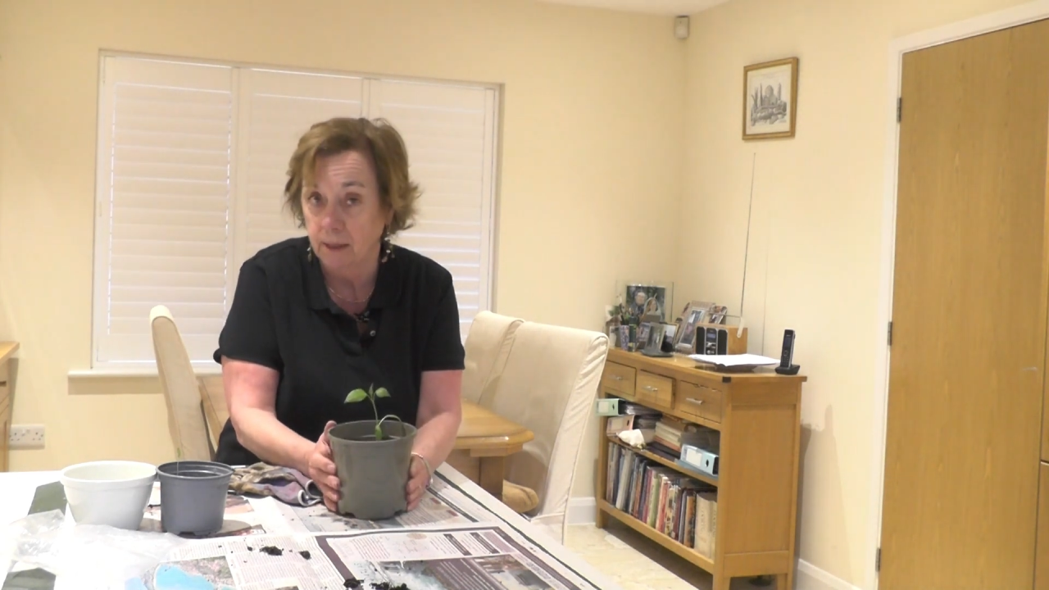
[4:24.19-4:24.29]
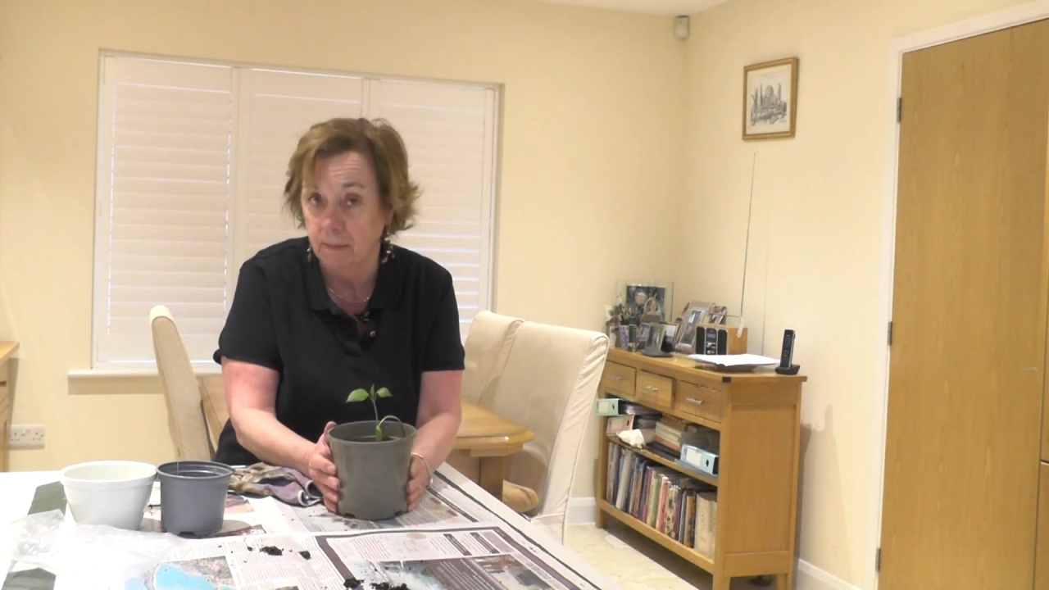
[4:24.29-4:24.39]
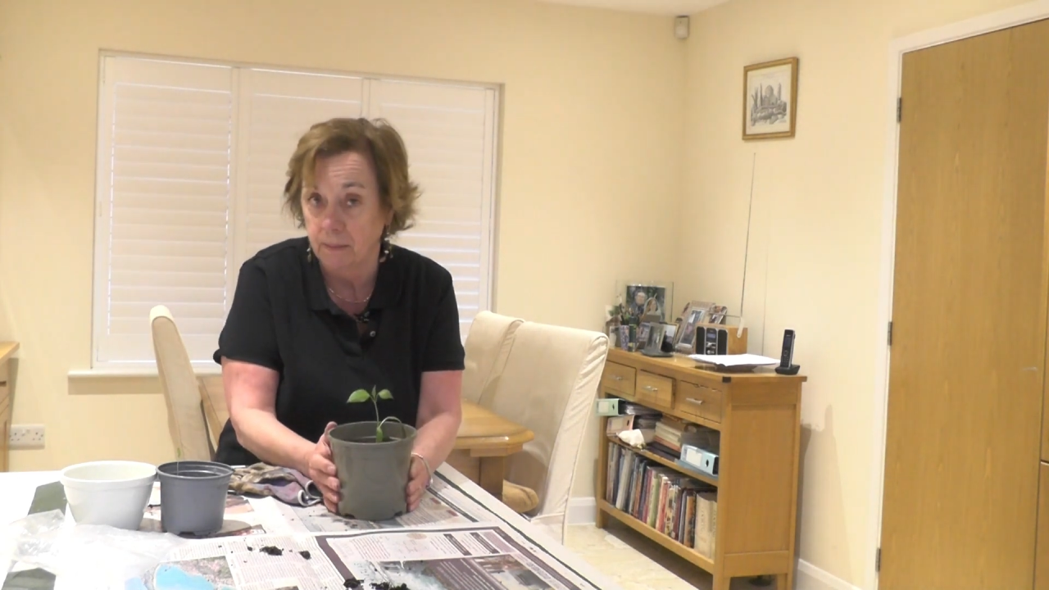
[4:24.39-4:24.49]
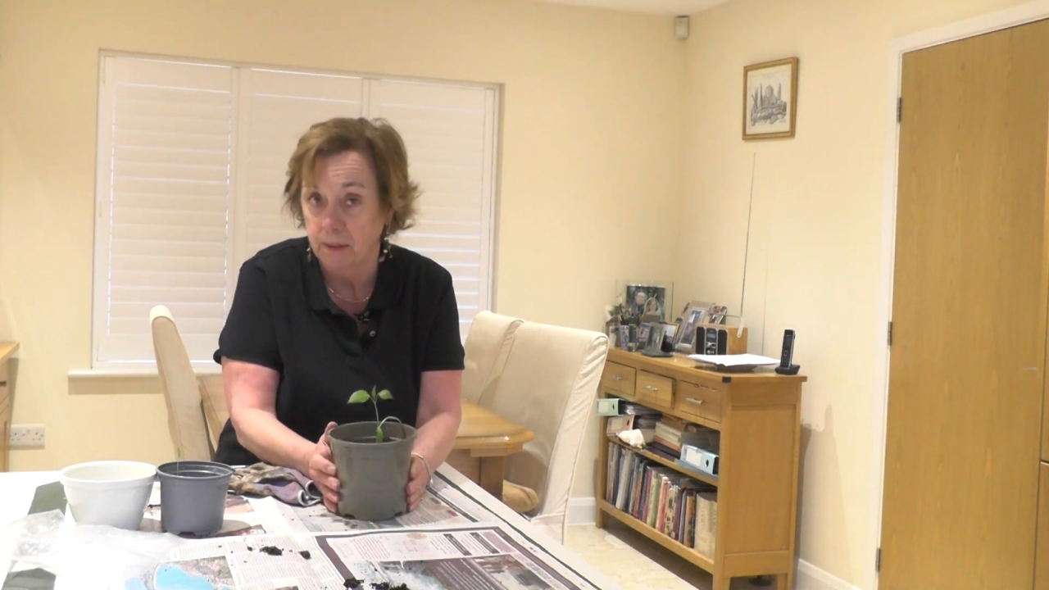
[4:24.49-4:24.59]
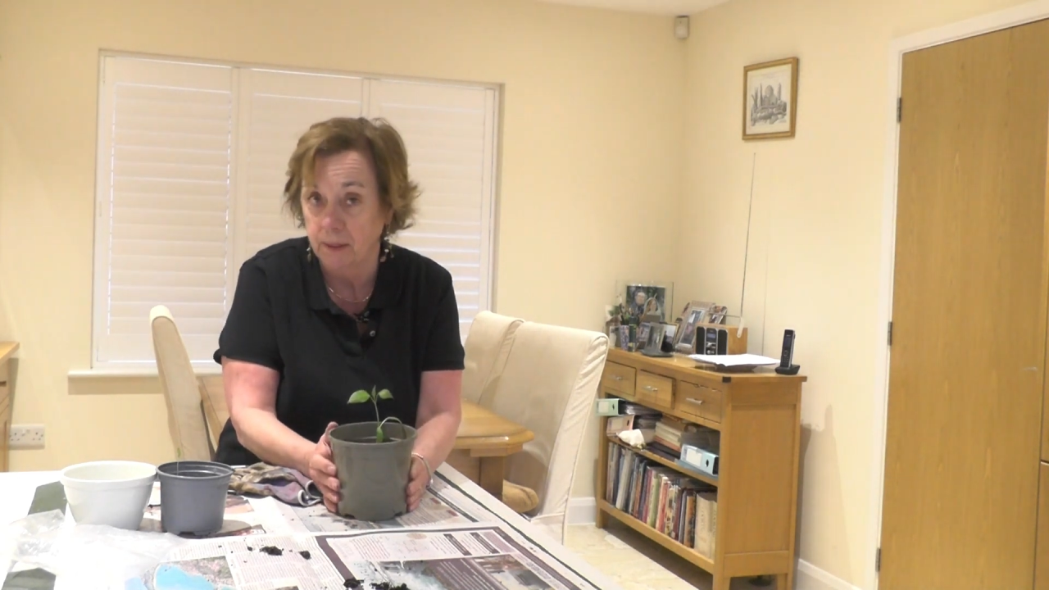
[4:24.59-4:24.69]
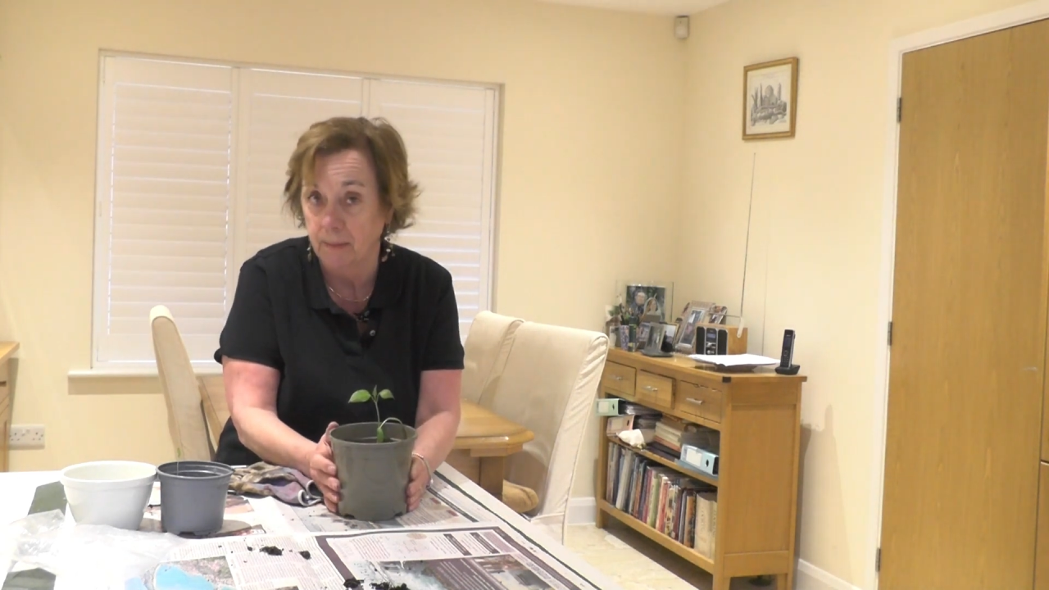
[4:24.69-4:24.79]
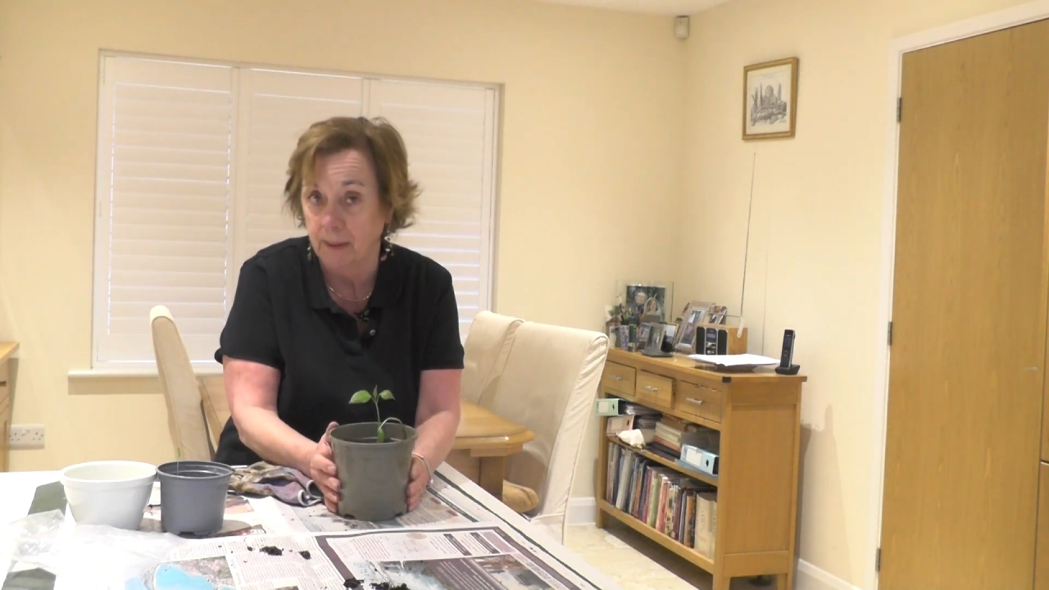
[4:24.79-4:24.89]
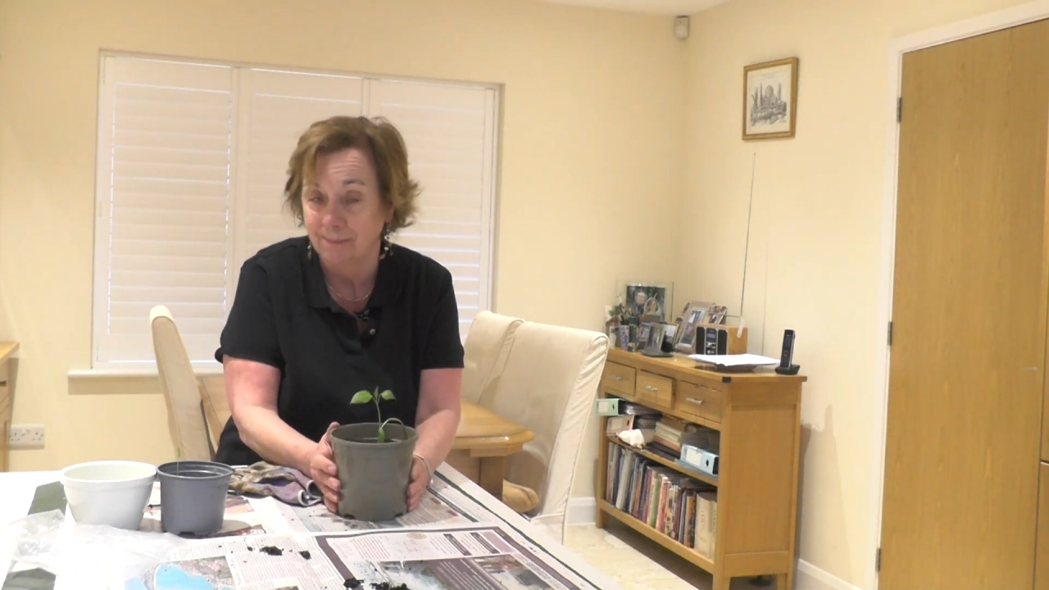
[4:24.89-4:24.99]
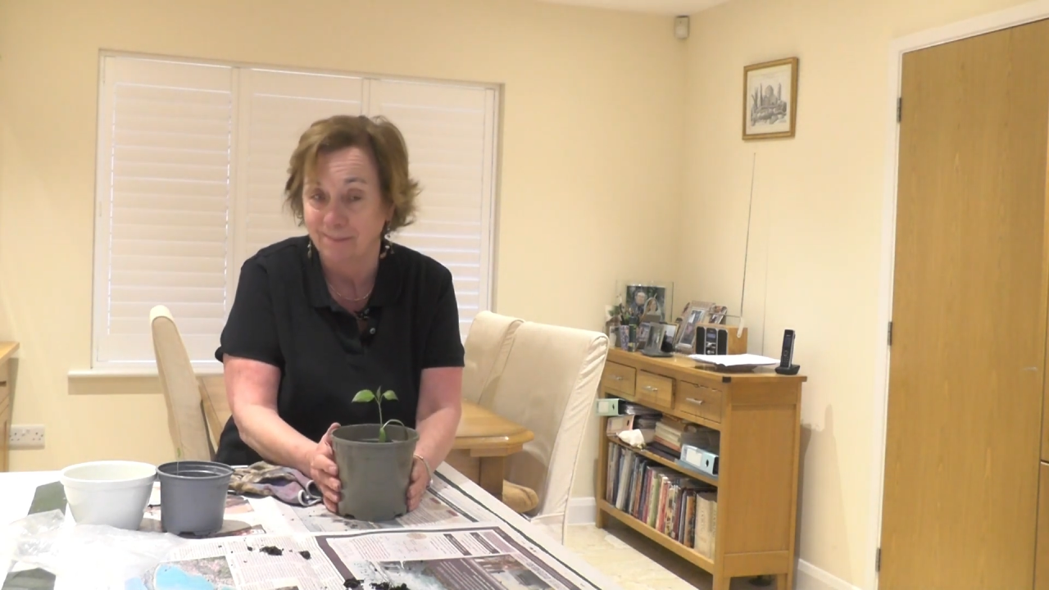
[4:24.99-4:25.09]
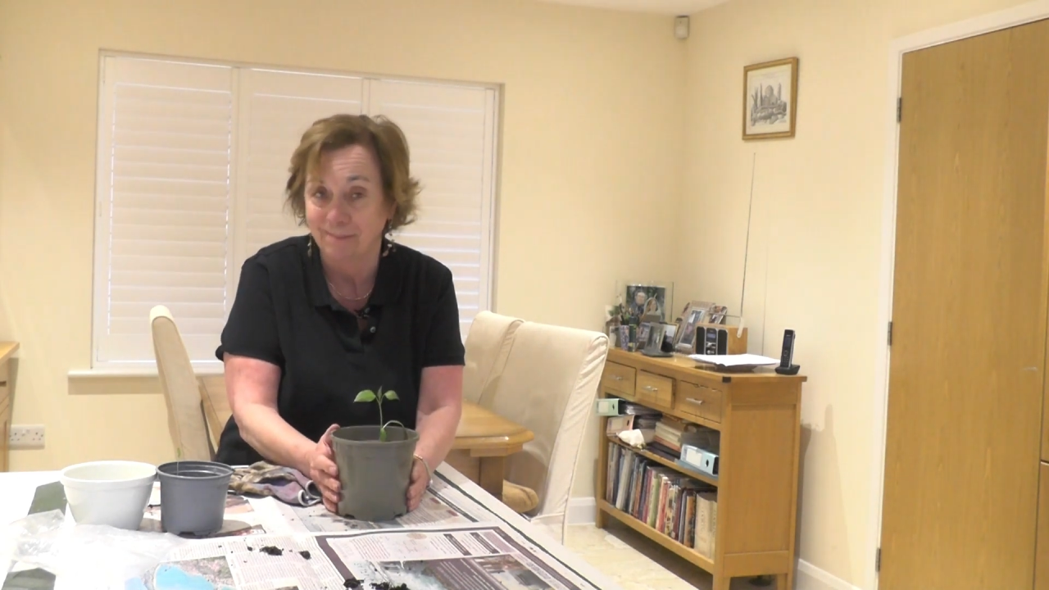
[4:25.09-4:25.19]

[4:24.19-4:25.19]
come the summer.